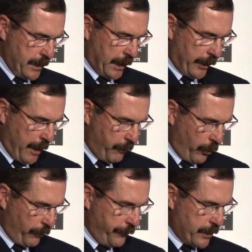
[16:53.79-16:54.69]
and allow
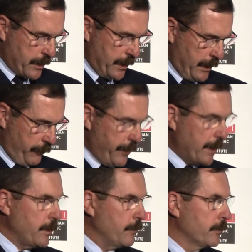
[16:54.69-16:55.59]
more efficient and
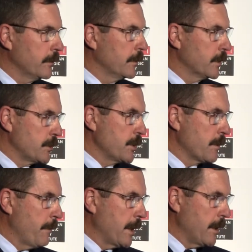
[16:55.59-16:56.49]
effective
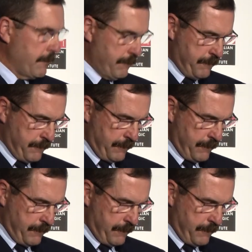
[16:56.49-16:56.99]
decision making.